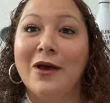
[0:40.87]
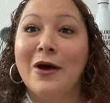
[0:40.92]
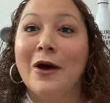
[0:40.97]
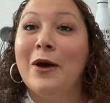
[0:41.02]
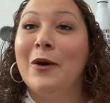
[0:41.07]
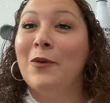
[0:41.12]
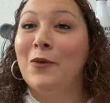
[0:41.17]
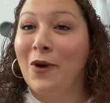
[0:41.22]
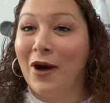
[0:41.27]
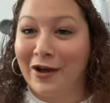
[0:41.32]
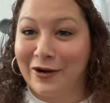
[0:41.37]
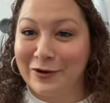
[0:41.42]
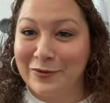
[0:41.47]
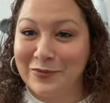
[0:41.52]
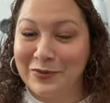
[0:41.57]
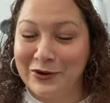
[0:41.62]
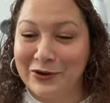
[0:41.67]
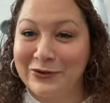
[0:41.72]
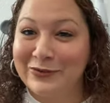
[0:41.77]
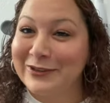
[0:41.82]

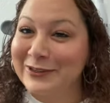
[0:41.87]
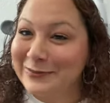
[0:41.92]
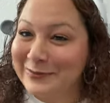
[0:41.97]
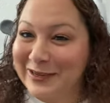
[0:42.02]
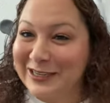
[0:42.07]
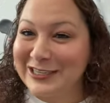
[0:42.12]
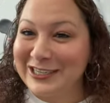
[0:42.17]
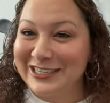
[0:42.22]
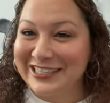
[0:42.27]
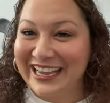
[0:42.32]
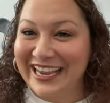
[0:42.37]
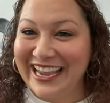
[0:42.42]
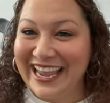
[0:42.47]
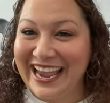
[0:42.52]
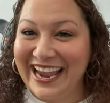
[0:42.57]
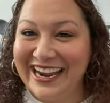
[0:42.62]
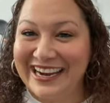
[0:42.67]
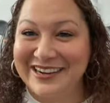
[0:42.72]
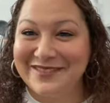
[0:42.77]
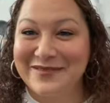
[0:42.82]
waterproof as much as I
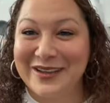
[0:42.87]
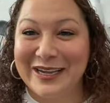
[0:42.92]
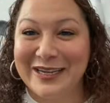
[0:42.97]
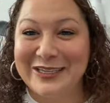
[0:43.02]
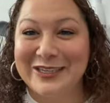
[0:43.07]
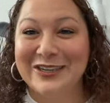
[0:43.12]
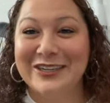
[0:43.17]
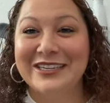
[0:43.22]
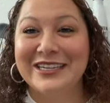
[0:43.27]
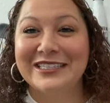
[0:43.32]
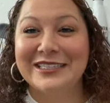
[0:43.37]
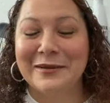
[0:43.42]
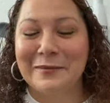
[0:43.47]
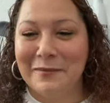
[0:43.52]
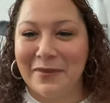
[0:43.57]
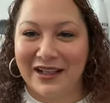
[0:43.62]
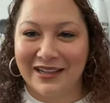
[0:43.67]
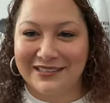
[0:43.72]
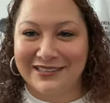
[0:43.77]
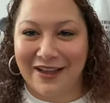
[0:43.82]
can to make sure it doesn't
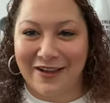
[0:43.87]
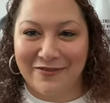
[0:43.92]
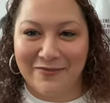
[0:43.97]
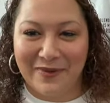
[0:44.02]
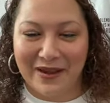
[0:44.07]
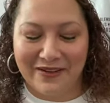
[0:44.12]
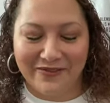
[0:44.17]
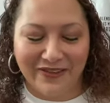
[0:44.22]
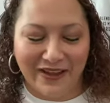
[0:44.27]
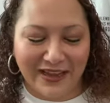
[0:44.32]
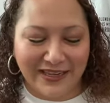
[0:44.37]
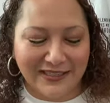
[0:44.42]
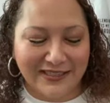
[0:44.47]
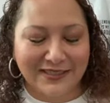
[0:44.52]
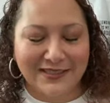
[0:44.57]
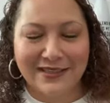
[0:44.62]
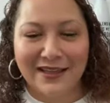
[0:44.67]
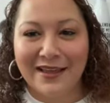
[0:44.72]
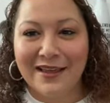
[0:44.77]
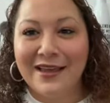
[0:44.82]
melt off my
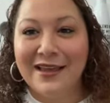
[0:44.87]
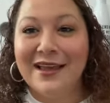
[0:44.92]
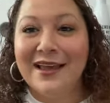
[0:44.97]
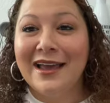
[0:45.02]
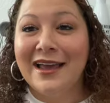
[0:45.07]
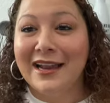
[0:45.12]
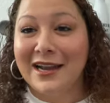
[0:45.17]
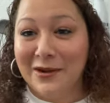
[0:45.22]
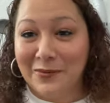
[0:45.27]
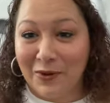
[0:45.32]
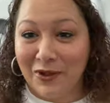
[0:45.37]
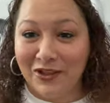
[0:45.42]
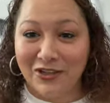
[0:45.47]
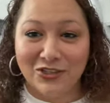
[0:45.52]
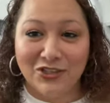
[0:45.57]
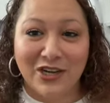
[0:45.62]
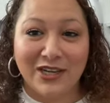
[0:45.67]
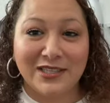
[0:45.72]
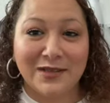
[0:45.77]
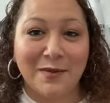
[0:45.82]
face. And I
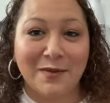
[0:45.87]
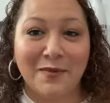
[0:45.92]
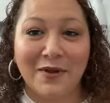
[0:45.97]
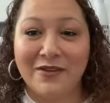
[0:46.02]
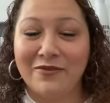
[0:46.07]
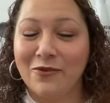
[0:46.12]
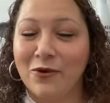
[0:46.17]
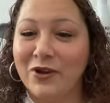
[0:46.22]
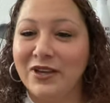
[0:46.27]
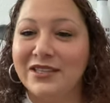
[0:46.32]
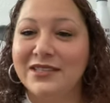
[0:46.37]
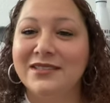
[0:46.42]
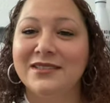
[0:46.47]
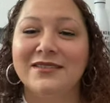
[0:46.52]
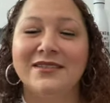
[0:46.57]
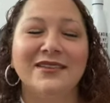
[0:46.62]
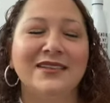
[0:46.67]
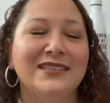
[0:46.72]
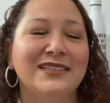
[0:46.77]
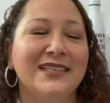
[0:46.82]
apologize about my voice.
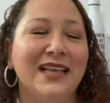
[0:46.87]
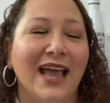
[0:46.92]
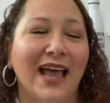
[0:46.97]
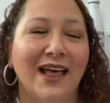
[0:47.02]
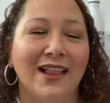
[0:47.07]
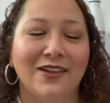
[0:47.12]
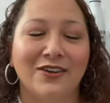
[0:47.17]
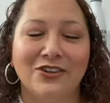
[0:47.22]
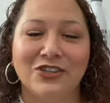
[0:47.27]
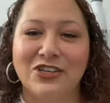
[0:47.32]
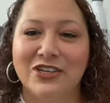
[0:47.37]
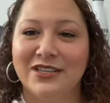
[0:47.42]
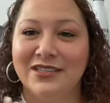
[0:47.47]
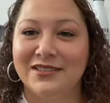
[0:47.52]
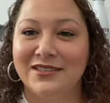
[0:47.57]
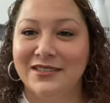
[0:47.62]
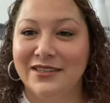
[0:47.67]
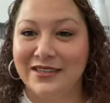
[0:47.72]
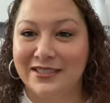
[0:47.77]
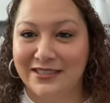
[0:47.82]
It's
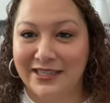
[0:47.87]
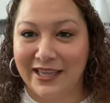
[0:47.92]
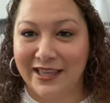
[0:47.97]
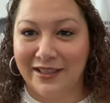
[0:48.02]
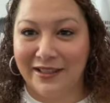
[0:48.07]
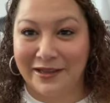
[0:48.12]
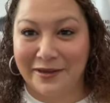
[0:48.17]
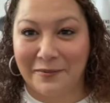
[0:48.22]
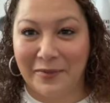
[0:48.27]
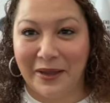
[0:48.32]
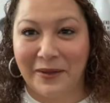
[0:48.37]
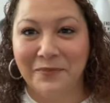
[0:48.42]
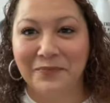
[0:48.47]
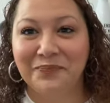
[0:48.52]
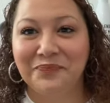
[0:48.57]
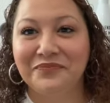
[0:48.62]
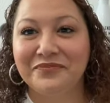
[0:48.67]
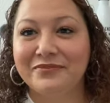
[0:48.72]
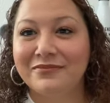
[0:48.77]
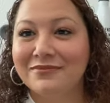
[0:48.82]
allergies. It's killing me.
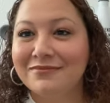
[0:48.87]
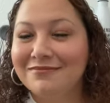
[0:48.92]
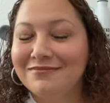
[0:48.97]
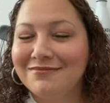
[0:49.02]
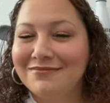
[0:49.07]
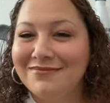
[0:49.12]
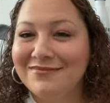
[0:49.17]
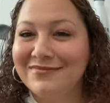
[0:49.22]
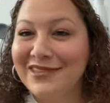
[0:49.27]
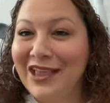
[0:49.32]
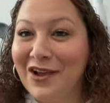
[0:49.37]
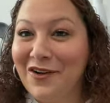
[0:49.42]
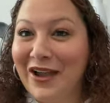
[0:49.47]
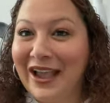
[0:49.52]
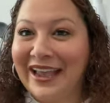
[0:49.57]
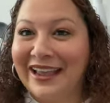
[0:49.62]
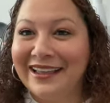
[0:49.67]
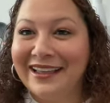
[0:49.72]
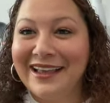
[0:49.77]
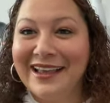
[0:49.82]

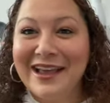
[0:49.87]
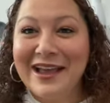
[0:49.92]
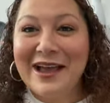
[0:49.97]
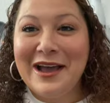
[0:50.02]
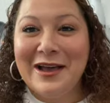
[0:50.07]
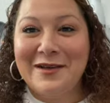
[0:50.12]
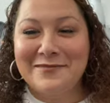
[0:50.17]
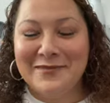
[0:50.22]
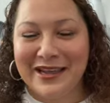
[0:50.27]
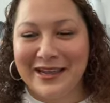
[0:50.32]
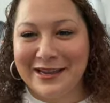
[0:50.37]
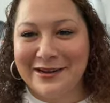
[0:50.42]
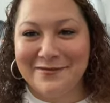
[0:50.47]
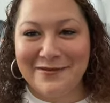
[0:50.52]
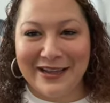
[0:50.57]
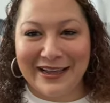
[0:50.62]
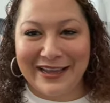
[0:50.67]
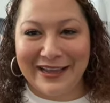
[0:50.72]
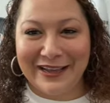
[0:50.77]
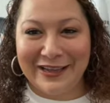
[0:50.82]
Okay, I'm not going to
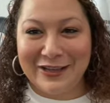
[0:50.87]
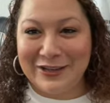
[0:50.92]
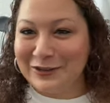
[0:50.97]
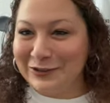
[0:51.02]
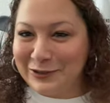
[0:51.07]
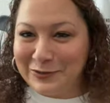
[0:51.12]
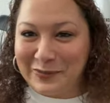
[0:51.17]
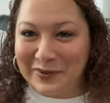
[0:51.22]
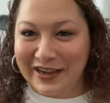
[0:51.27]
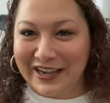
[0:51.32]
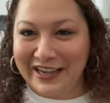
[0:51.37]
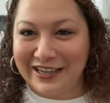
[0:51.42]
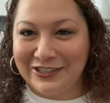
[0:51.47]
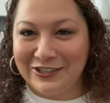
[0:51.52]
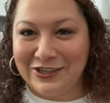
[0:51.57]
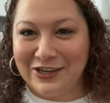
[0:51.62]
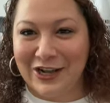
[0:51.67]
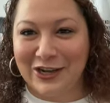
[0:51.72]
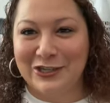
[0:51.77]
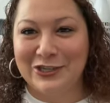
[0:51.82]
make a huge big
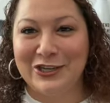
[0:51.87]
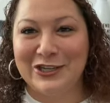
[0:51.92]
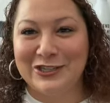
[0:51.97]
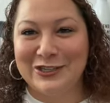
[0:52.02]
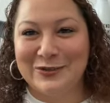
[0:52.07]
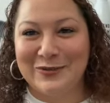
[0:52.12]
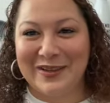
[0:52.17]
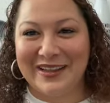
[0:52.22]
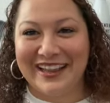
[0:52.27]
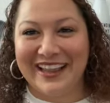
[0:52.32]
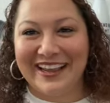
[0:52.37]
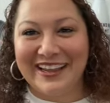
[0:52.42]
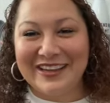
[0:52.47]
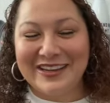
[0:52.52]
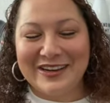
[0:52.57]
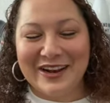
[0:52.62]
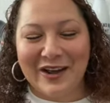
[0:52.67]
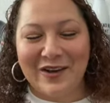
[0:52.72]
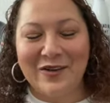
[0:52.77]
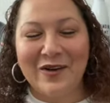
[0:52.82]
introduction. I just want to let you
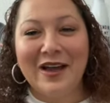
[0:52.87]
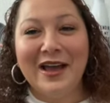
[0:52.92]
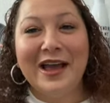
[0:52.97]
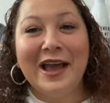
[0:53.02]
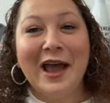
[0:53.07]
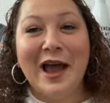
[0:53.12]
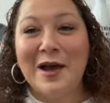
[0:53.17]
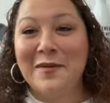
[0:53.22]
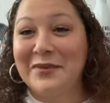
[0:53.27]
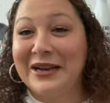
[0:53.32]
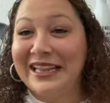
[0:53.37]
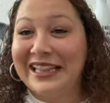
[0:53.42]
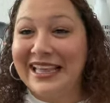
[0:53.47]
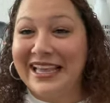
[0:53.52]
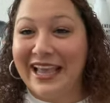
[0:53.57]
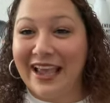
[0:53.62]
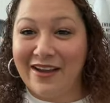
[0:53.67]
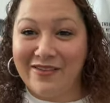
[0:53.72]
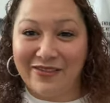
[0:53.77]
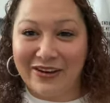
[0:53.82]
know I'm going to link
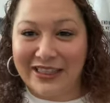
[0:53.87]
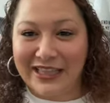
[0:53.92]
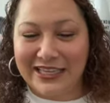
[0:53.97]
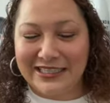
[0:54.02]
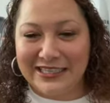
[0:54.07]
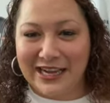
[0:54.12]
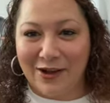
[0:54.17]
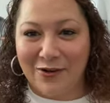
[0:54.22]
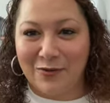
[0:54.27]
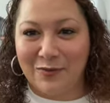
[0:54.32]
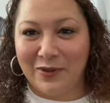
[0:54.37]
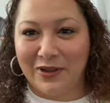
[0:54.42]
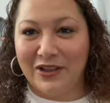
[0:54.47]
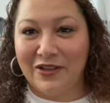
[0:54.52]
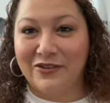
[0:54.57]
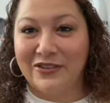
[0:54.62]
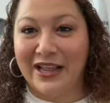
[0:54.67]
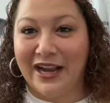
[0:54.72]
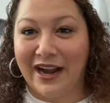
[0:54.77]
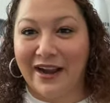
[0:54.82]
everything down below
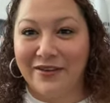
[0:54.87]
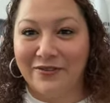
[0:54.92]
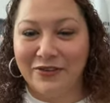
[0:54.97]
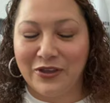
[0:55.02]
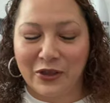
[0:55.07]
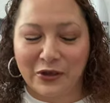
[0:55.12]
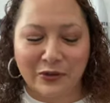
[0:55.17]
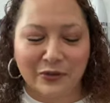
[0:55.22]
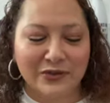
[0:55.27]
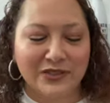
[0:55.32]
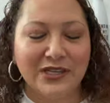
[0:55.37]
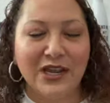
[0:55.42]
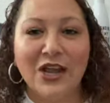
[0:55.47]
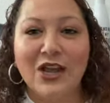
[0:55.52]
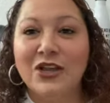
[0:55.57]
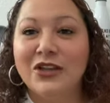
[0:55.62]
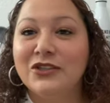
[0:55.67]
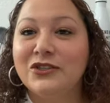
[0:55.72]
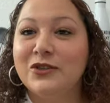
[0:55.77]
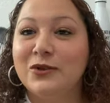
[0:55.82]
that I've used
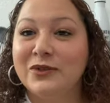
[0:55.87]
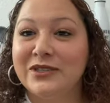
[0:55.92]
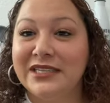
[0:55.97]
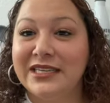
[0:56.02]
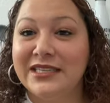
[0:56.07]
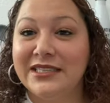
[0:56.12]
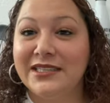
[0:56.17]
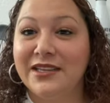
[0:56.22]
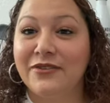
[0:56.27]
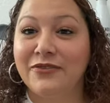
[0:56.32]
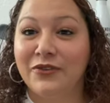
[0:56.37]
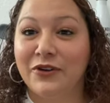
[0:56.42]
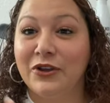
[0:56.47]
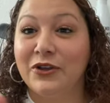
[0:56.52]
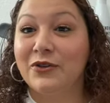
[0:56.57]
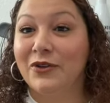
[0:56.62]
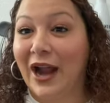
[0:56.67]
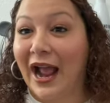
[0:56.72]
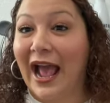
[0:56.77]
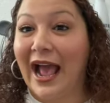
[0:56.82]
so it's easy for you
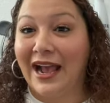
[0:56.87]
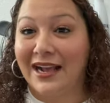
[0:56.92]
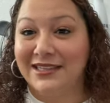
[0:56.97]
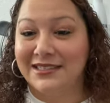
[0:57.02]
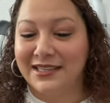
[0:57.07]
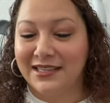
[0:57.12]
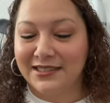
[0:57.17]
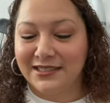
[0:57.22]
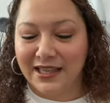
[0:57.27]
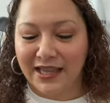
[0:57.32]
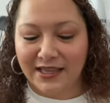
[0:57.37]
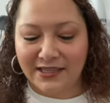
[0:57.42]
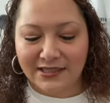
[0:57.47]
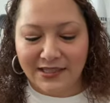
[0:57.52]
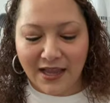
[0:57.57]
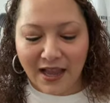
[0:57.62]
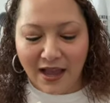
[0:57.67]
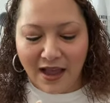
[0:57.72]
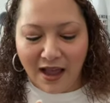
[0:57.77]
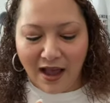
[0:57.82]
to access it.
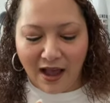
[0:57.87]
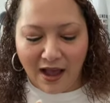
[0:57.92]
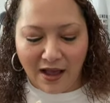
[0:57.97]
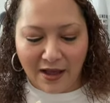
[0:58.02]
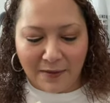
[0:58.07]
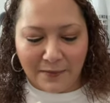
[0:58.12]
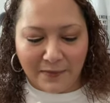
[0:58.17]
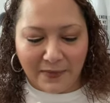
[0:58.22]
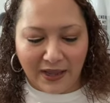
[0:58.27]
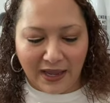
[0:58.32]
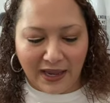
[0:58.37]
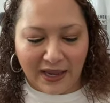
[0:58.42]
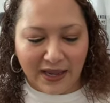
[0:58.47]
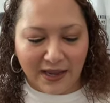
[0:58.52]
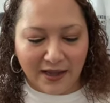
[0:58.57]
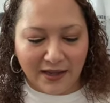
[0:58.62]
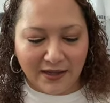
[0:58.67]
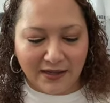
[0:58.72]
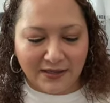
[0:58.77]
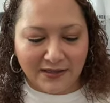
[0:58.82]

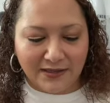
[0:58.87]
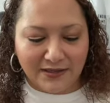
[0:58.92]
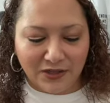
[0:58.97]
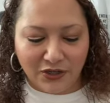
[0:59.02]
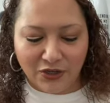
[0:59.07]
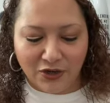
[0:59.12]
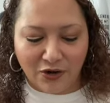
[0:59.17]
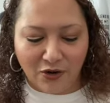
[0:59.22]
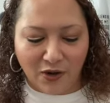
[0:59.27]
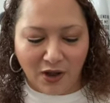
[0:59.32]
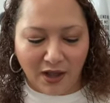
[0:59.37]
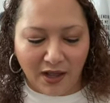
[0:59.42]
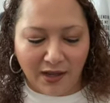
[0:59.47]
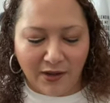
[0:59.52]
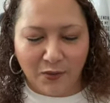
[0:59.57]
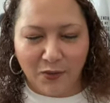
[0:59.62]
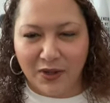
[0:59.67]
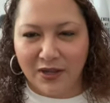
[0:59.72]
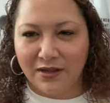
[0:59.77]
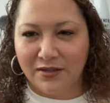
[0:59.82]
I
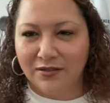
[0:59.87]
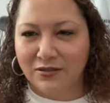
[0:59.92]
will